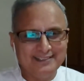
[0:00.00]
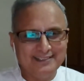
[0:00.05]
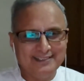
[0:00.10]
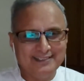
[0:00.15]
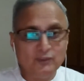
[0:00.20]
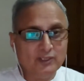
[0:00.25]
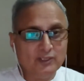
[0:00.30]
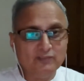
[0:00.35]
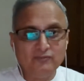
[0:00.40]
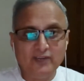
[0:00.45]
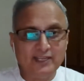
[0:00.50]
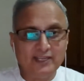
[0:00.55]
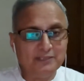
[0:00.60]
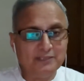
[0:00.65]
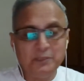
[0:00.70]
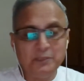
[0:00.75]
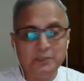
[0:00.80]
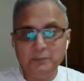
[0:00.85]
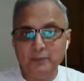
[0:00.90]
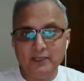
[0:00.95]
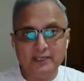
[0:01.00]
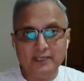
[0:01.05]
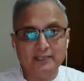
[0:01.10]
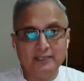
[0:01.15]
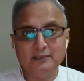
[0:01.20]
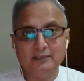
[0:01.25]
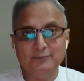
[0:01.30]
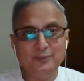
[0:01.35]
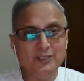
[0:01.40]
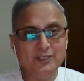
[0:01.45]
sometimes you can find
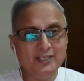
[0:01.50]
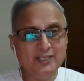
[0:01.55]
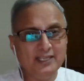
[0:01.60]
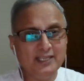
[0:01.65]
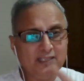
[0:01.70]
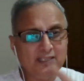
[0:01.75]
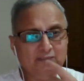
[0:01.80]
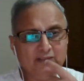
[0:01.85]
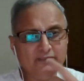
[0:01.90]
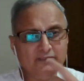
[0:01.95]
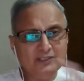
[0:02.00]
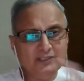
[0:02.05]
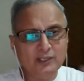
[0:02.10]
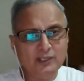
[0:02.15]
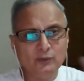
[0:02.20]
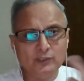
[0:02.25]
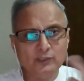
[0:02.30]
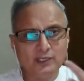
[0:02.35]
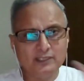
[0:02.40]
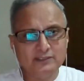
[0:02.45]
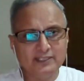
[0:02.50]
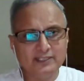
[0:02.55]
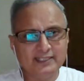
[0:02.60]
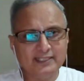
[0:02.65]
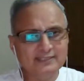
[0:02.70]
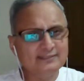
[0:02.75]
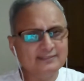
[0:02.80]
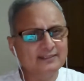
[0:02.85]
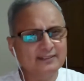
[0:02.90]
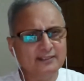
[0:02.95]
people can communicate even without
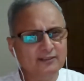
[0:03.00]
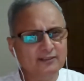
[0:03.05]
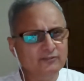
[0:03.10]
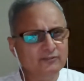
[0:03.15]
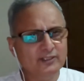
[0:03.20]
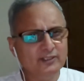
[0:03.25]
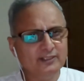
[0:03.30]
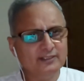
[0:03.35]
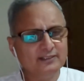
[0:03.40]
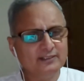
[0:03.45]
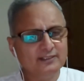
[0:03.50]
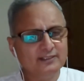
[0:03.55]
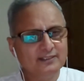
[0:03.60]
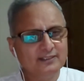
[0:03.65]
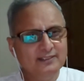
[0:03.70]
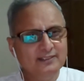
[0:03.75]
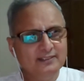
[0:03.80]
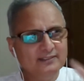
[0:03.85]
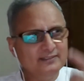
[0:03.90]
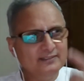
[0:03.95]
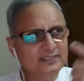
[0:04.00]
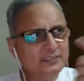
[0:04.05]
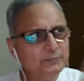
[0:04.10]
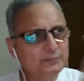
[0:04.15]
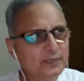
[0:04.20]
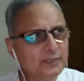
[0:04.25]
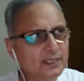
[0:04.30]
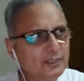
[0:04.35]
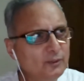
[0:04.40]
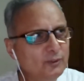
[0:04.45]
uttering single word
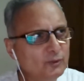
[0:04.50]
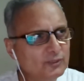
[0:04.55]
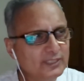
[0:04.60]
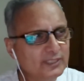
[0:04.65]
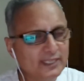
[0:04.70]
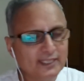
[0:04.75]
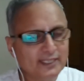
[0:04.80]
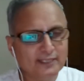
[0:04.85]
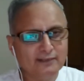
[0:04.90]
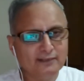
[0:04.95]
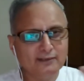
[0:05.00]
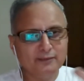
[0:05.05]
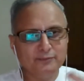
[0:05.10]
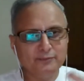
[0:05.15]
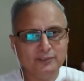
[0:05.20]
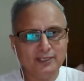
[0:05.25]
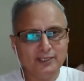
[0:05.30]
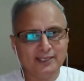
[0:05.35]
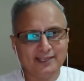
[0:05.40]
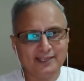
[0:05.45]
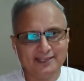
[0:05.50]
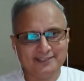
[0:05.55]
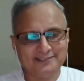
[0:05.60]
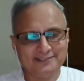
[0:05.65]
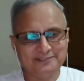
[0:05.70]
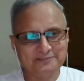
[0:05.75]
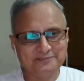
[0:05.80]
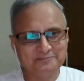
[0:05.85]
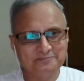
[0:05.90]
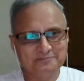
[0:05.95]
just by look they can
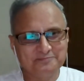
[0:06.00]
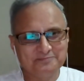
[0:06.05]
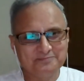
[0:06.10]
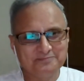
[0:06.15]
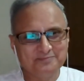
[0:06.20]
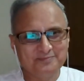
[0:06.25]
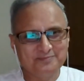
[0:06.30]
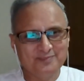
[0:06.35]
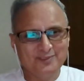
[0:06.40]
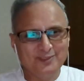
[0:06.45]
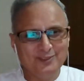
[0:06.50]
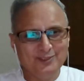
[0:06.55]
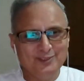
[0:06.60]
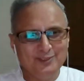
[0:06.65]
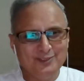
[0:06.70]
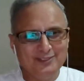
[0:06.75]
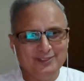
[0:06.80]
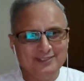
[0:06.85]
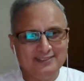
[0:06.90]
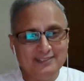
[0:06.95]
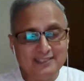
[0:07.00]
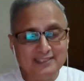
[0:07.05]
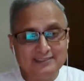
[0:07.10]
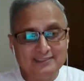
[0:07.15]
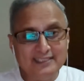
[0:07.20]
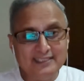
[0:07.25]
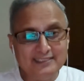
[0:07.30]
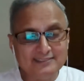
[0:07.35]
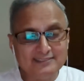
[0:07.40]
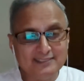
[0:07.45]
communicate
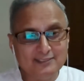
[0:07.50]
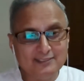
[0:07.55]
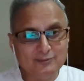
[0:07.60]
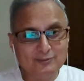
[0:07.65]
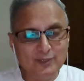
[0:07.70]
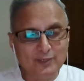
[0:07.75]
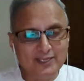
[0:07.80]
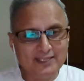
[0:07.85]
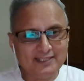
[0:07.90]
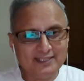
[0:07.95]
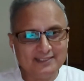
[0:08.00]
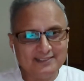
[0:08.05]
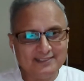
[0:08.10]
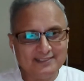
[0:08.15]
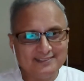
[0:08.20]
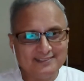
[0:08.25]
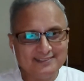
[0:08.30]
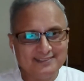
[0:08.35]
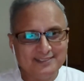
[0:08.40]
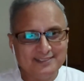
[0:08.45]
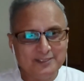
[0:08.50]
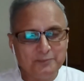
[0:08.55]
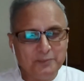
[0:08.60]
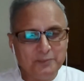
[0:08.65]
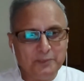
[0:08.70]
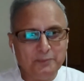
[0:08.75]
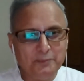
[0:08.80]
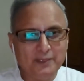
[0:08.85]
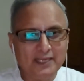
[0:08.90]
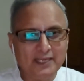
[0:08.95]
nothing is required
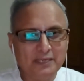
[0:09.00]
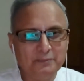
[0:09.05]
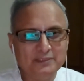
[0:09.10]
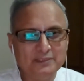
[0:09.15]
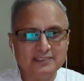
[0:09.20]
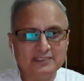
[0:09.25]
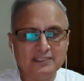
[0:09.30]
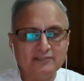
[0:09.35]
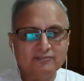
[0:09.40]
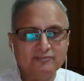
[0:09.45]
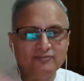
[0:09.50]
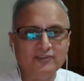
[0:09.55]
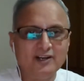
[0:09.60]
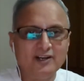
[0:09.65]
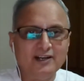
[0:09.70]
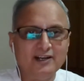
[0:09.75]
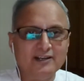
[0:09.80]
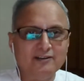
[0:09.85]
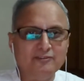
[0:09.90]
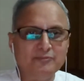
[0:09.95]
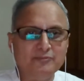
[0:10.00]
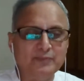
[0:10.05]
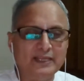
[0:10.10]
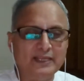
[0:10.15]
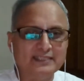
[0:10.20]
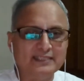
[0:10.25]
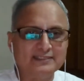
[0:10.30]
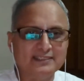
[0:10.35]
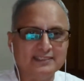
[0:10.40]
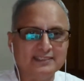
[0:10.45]
people can be sitting far off
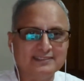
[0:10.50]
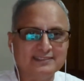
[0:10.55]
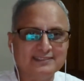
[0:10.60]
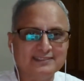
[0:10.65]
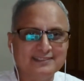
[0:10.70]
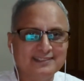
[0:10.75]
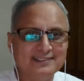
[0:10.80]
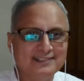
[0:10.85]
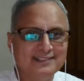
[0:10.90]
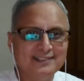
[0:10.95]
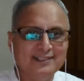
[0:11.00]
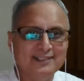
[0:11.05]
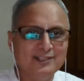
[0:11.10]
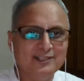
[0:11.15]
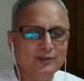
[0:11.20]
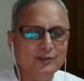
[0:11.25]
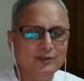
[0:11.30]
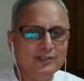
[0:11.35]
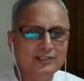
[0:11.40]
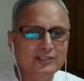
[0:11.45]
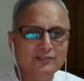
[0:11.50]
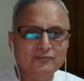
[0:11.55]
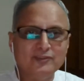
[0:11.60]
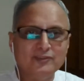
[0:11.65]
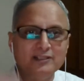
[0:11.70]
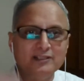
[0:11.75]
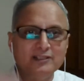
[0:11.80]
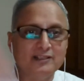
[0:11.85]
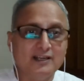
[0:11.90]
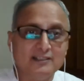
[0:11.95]
places you know in
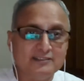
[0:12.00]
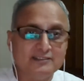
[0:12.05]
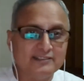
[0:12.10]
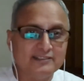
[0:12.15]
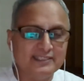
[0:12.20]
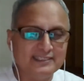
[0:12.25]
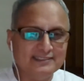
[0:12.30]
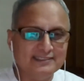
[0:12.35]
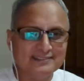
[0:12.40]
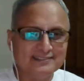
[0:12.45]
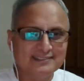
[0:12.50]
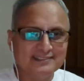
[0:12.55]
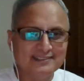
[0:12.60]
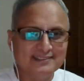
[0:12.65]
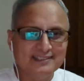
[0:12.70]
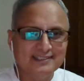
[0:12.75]
different countries